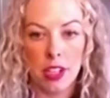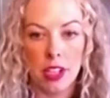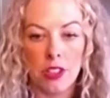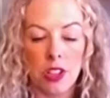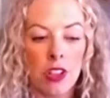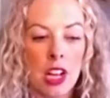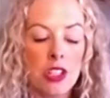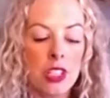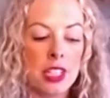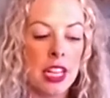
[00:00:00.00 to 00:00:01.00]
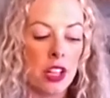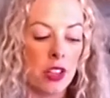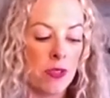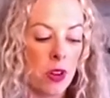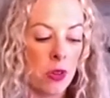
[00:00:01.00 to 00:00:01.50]
So you're not just getting on
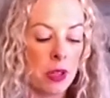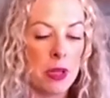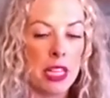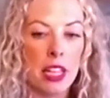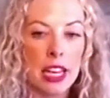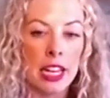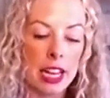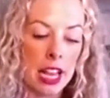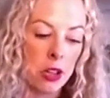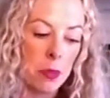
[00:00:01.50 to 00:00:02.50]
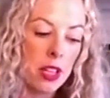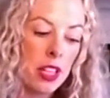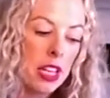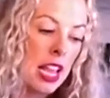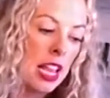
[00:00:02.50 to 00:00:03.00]
the phone and being like an
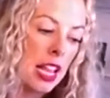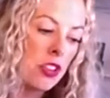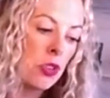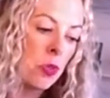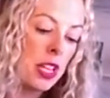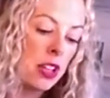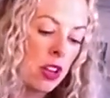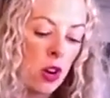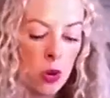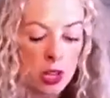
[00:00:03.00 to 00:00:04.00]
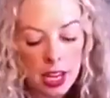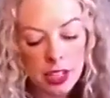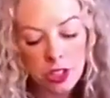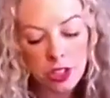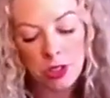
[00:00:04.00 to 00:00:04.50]
accountability. Hey, how'd your week go? Oh yeah,
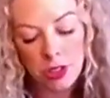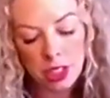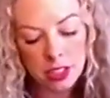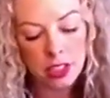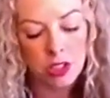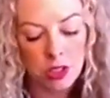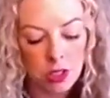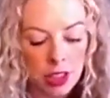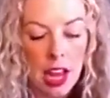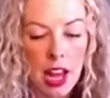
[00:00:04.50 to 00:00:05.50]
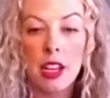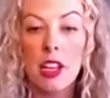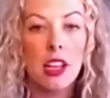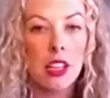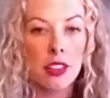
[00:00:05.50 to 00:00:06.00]
did you do this? Did you do that?
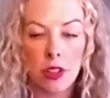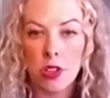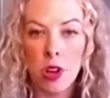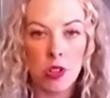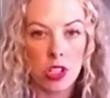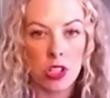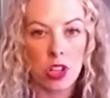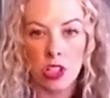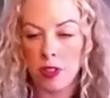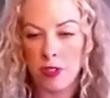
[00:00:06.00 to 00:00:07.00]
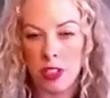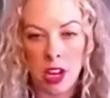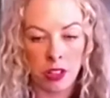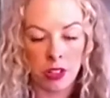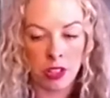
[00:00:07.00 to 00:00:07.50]
Those coaches charge $50,
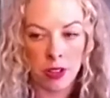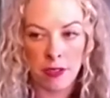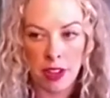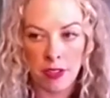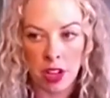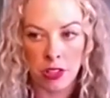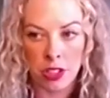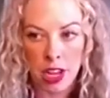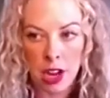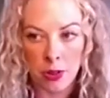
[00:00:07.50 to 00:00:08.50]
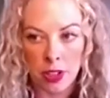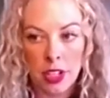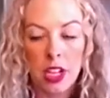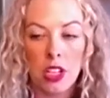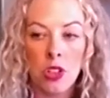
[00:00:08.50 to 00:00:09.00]
$75 an hour.
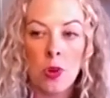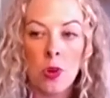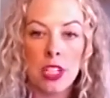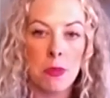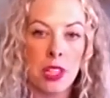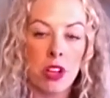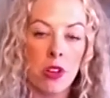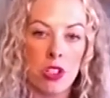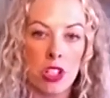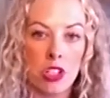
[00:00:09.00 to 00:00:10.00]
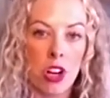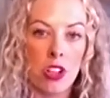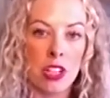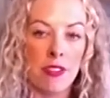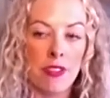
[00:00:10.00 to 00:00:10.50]
You want to be the coach that's
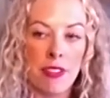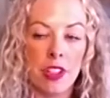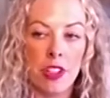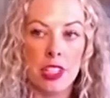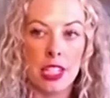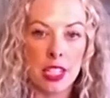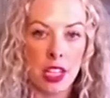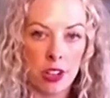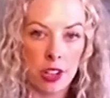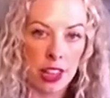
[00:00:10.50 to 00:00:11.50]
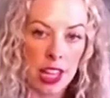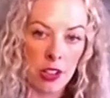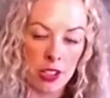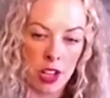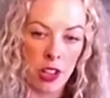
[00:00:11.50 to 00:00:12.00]
charging $500, $600,
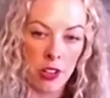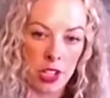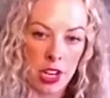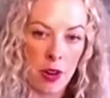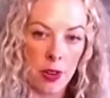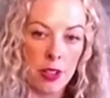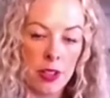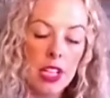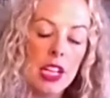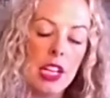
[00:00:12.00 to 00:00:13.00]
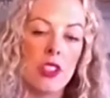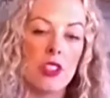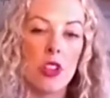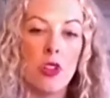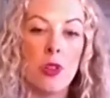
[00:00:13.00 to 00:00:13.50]
$1,000 an hour. And
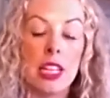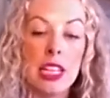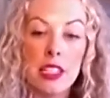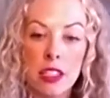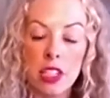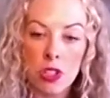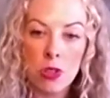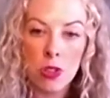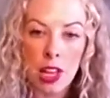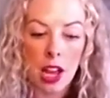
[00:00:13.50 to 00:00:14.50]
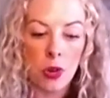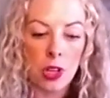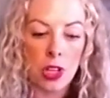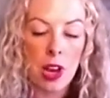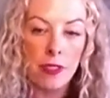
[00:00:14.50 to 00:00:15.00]
so you can easily do that
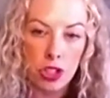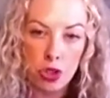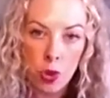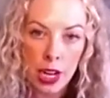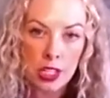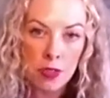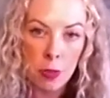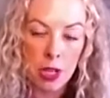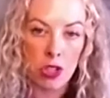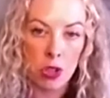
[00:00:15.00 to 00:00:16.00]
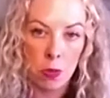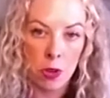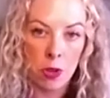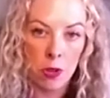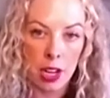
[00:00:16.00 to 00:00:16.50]
when you have a transformational
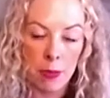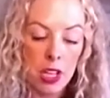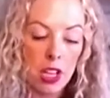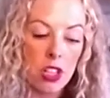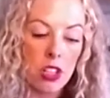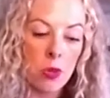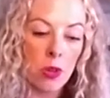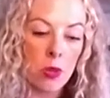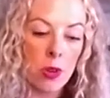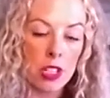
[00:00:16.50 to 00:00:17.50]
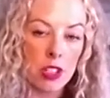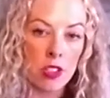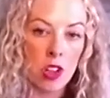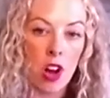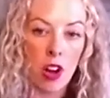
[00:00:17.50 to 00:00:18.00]
program. You are going to
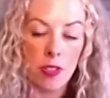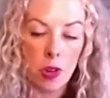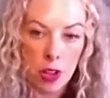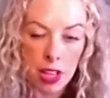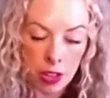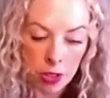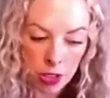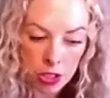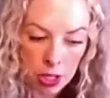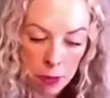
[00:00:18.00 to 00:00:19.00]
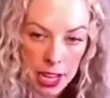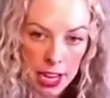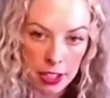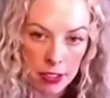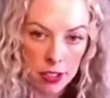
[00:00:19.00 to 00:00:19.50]
solve an urgent
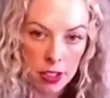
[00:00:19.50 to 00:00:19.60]
pain.